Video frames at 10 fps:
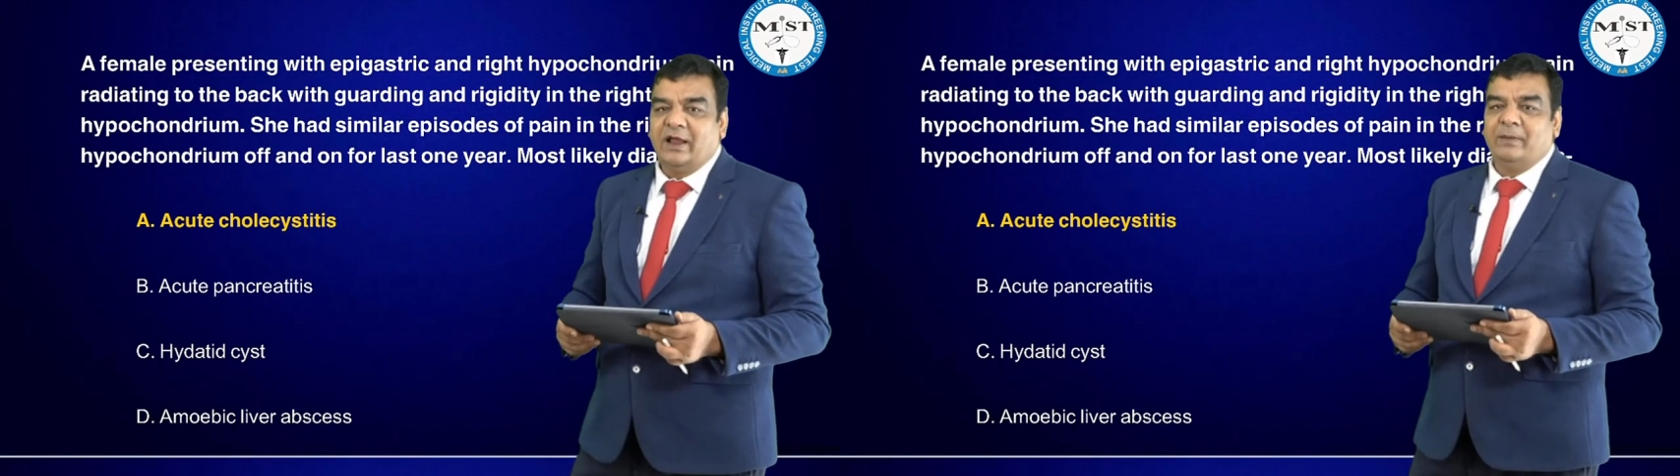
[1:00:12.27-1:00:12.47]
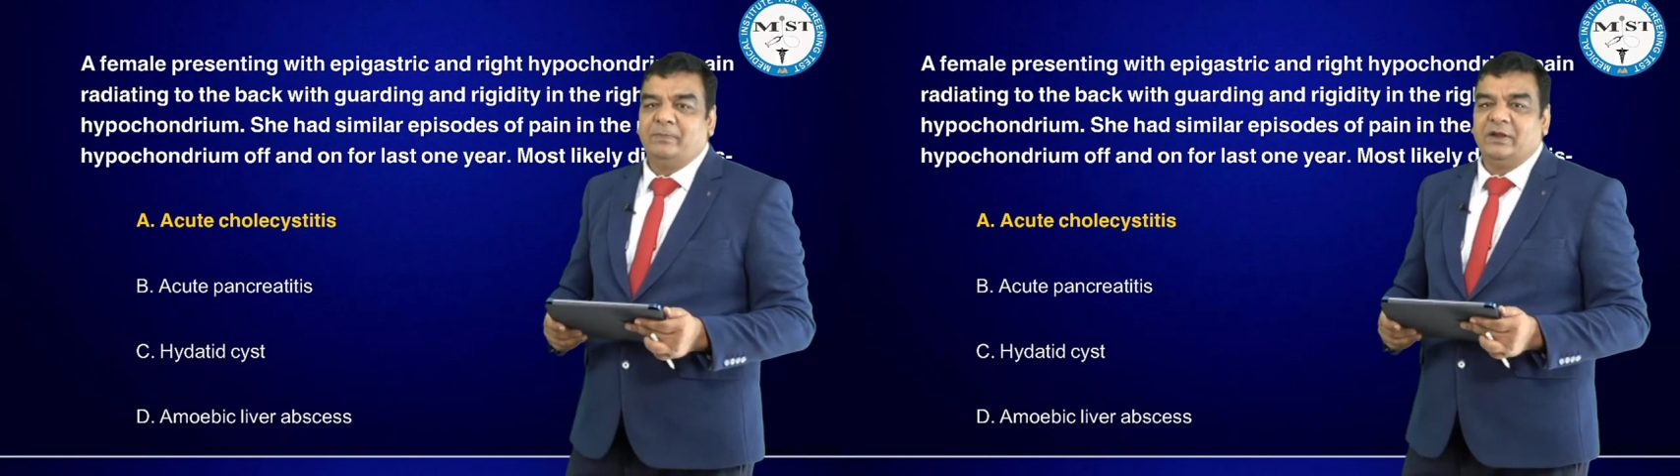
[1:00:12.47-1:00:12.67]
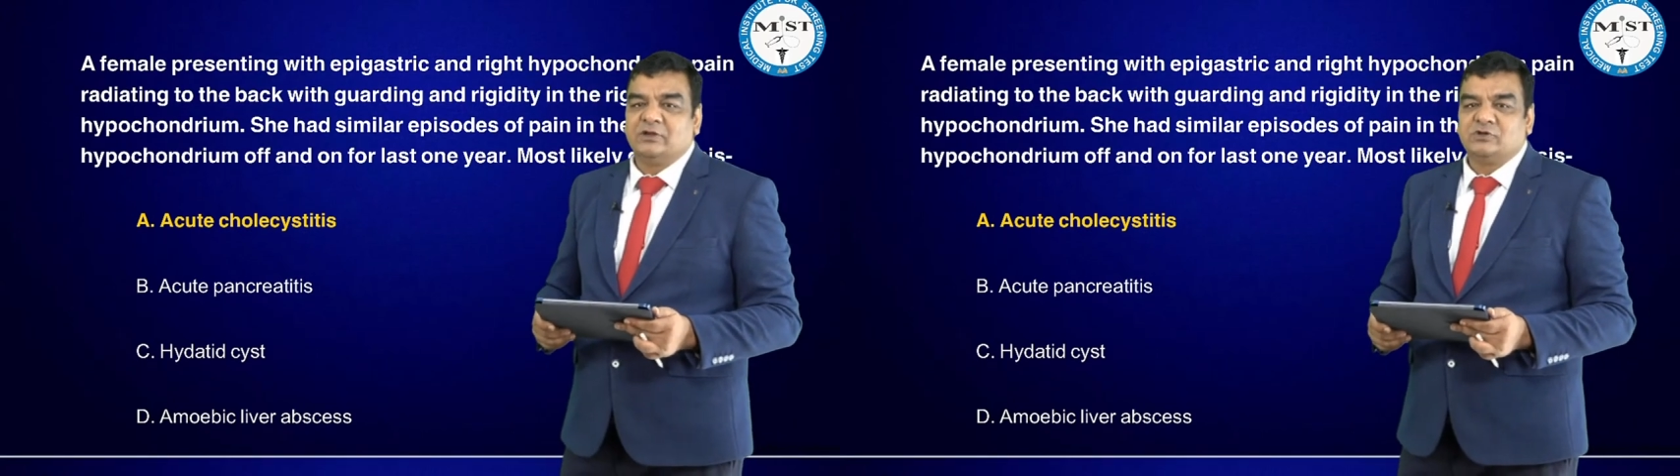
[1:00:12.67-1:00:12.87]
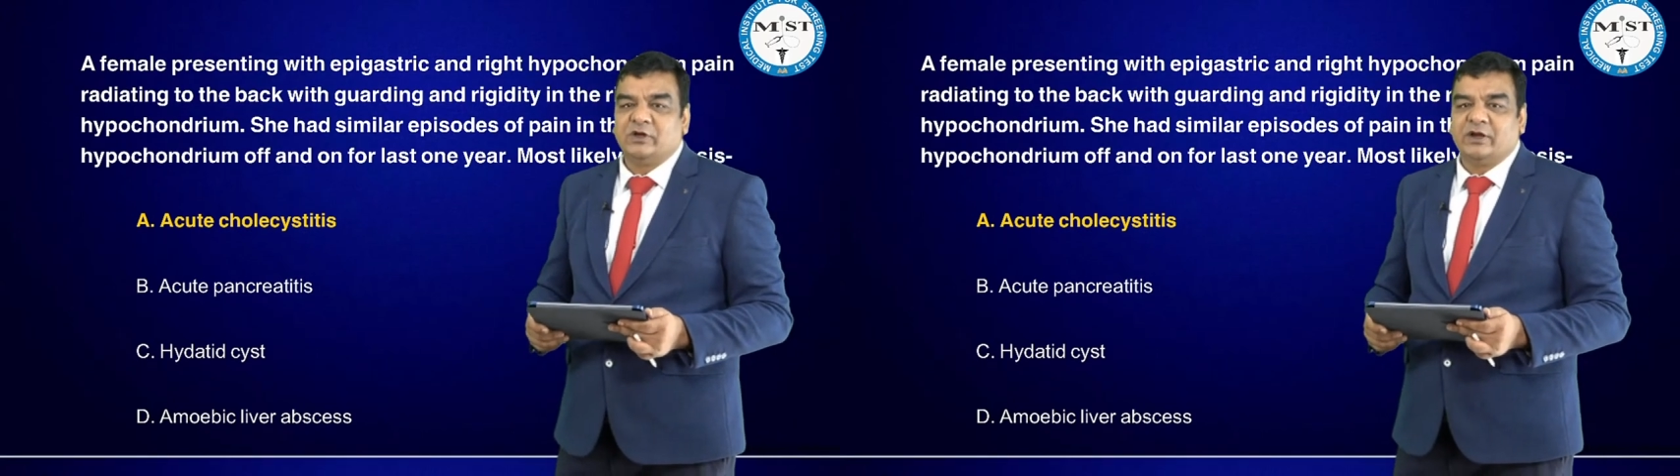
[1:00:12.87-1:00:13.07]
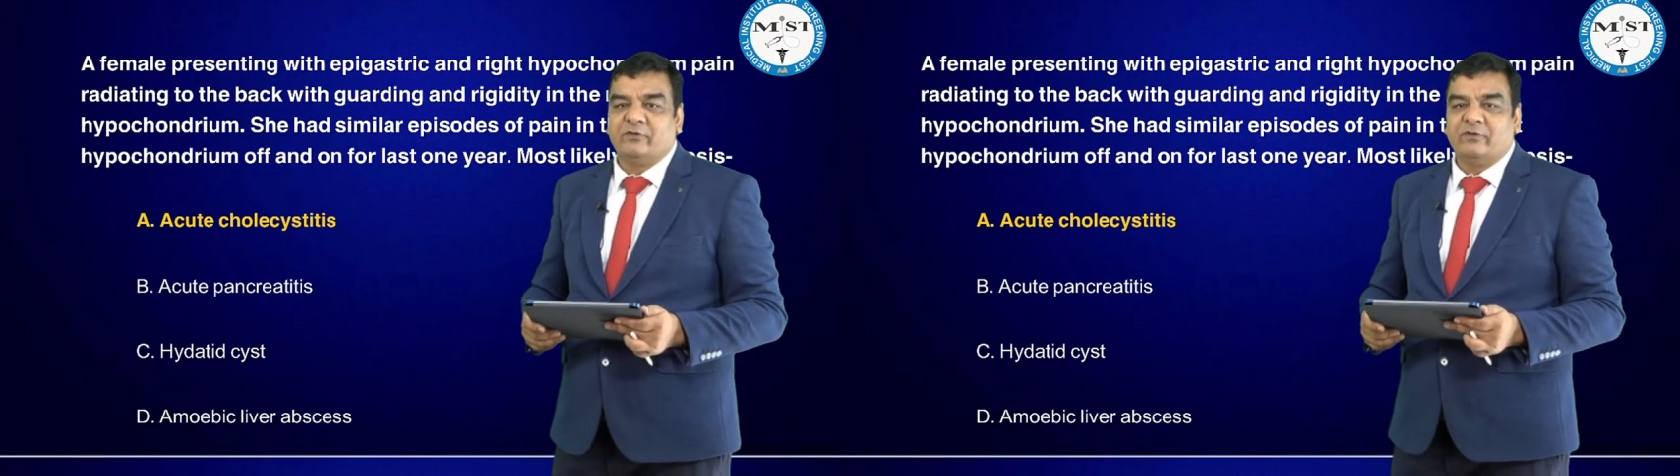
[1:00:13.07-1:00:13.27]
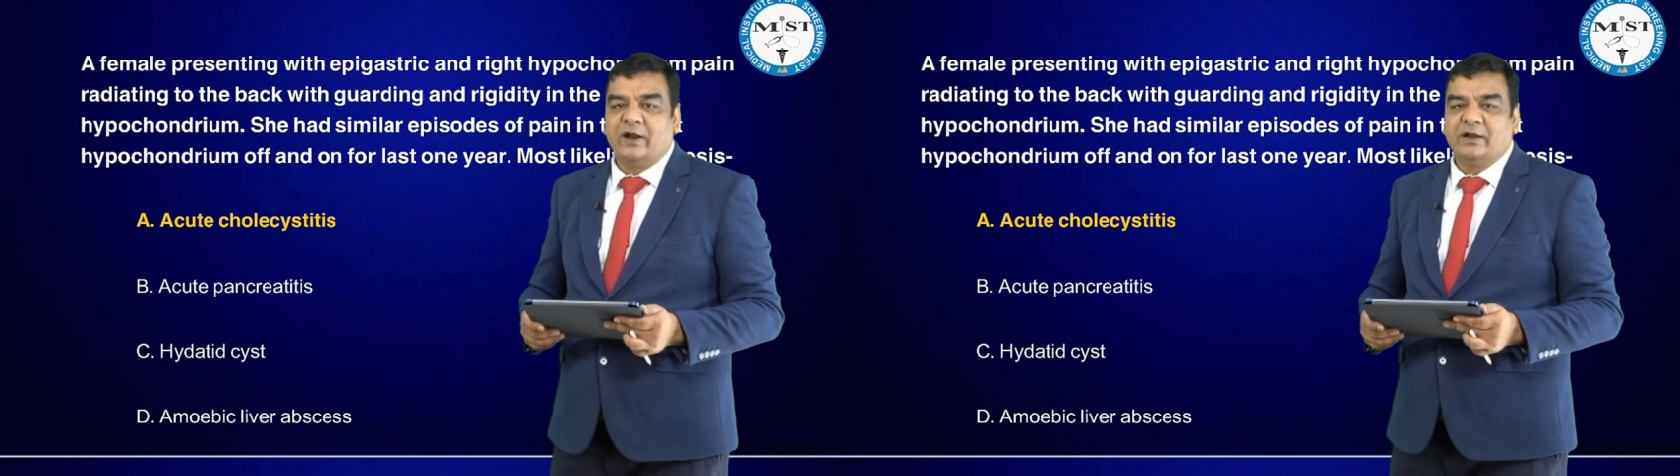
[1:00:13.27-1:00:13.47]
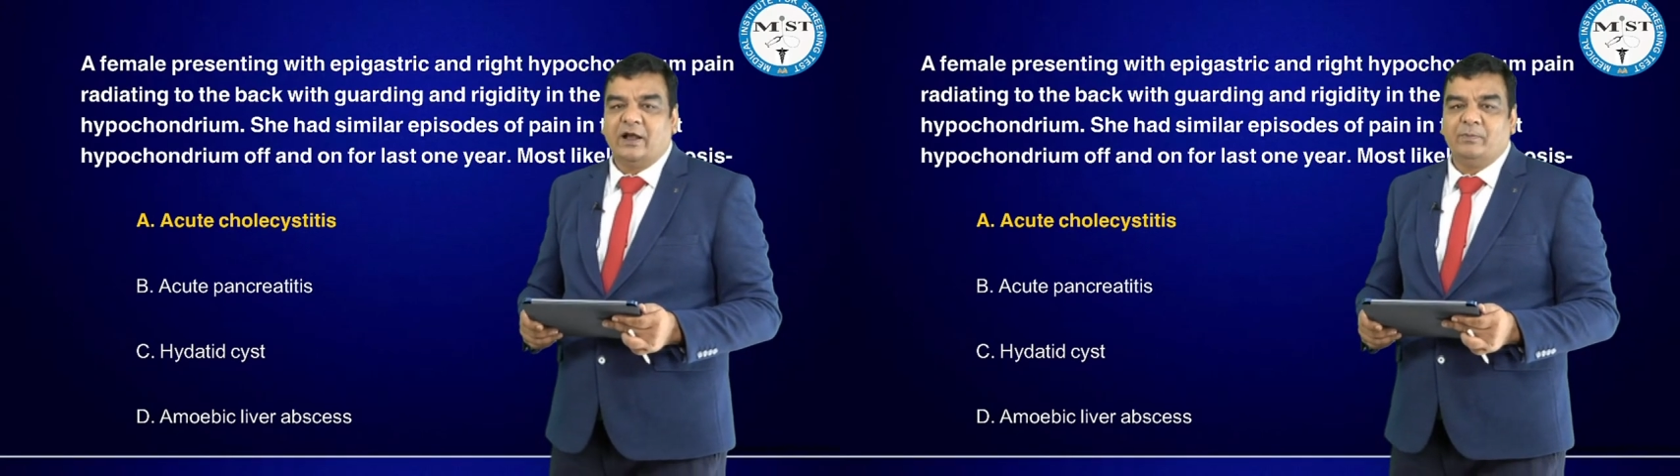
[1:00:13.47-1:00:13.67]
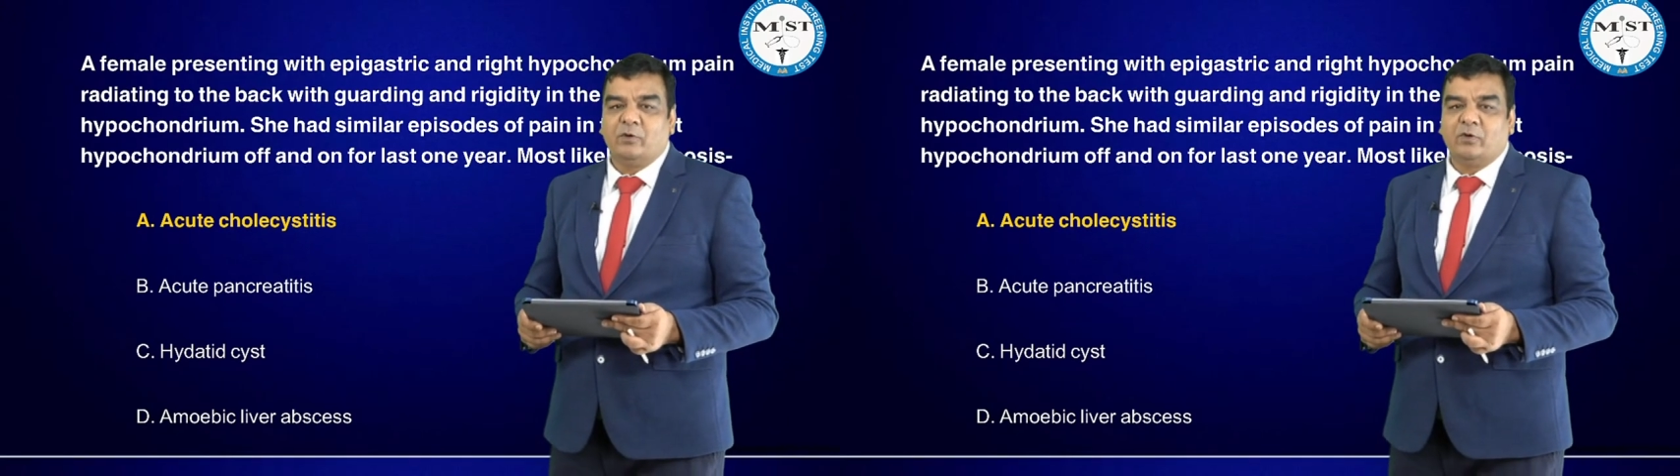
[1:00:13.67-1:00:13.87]
epigastric and right
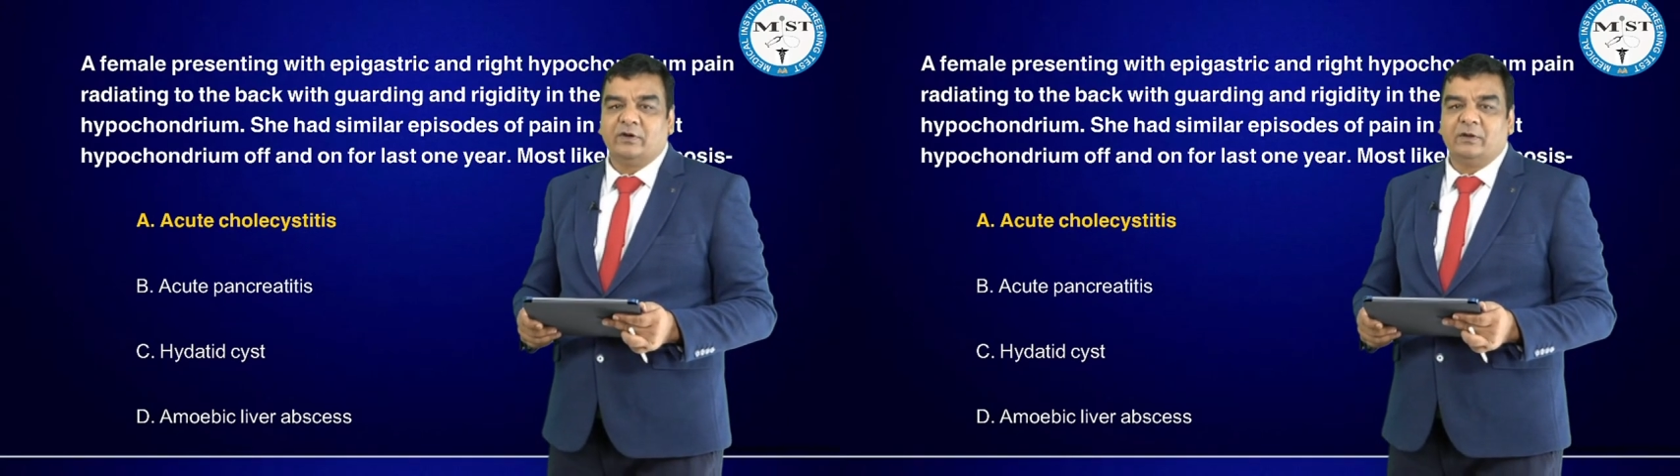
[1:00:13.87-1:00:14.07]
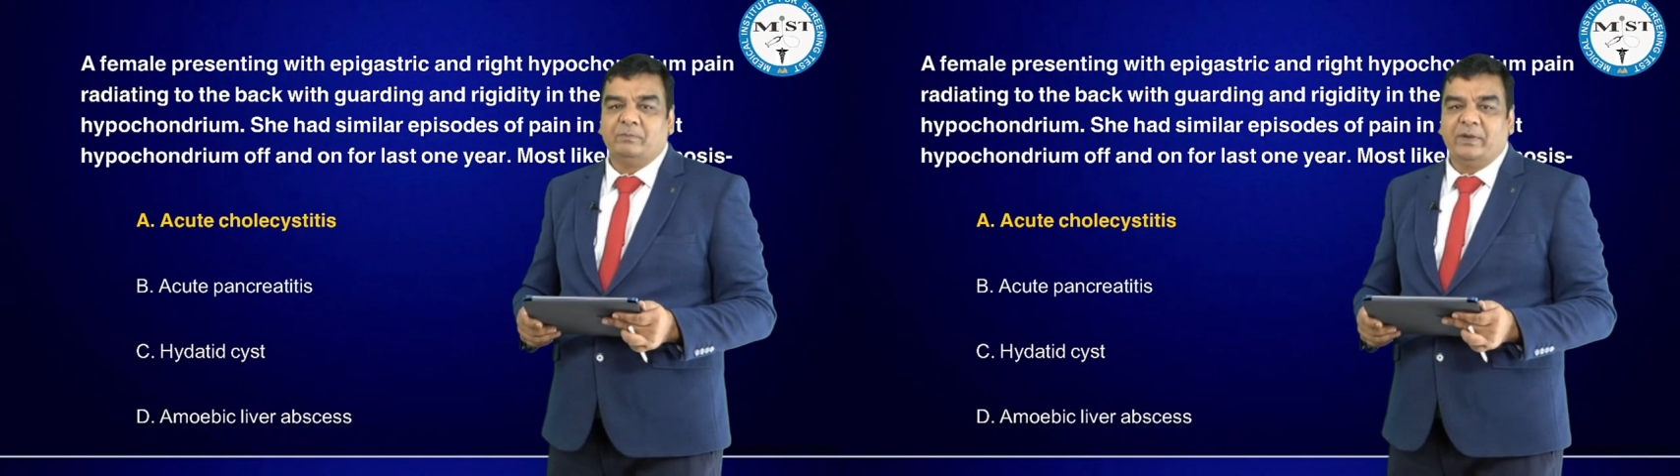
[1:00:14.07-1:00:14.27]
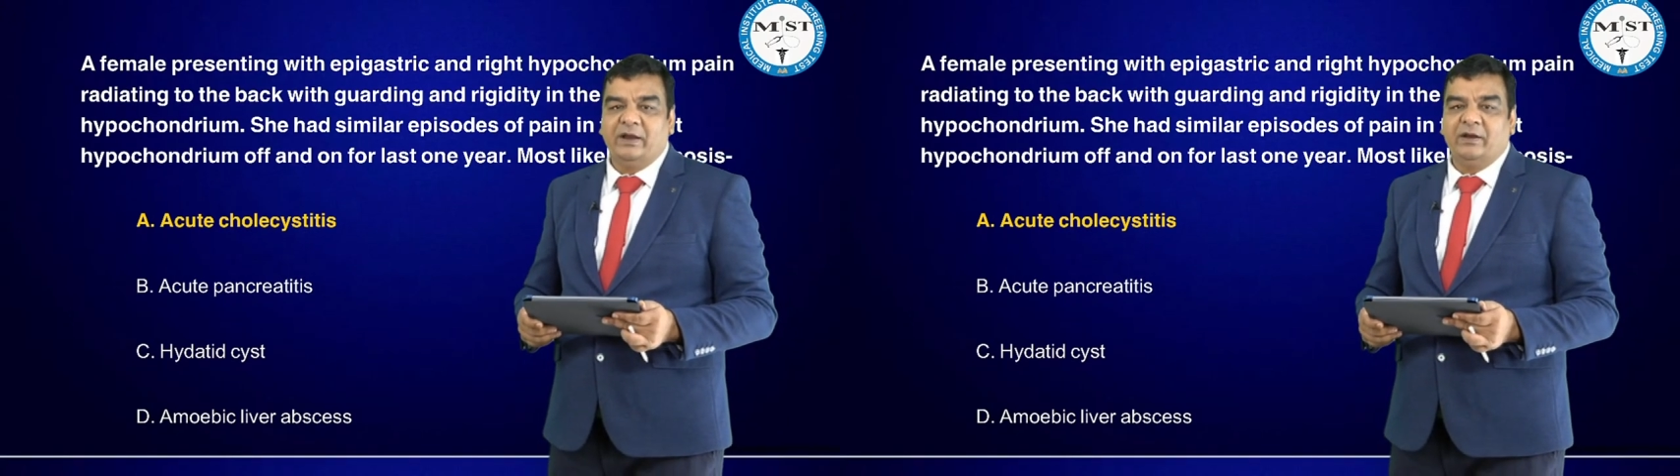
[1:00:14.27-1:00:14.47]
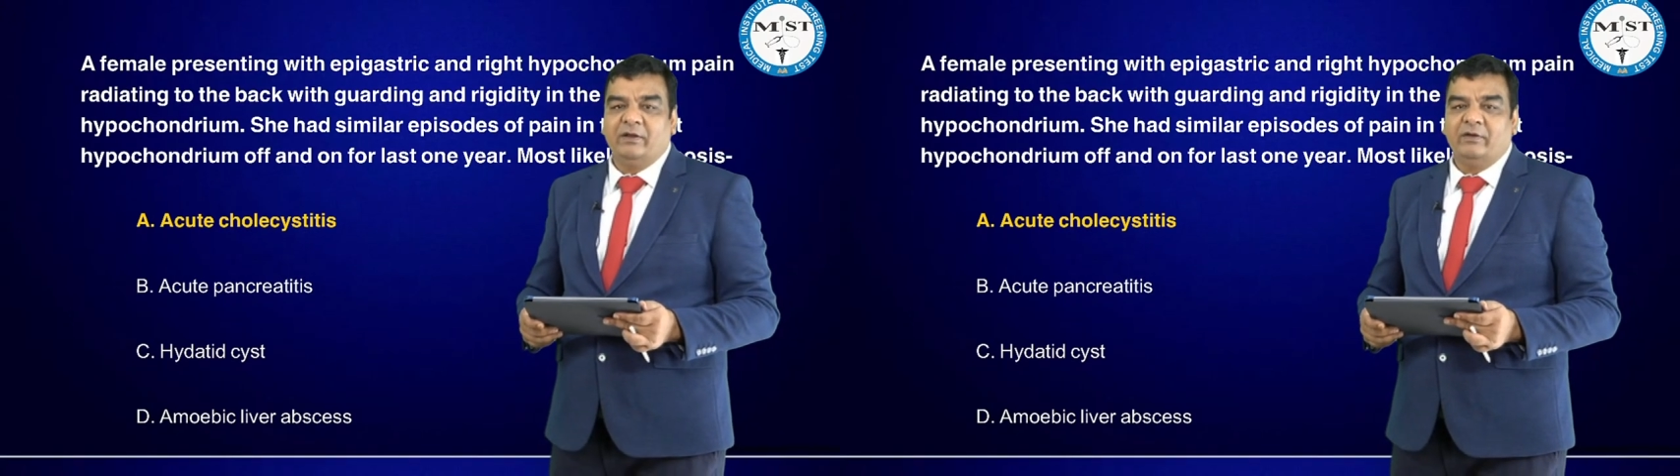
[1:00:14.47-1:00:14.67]
hypochondrial pain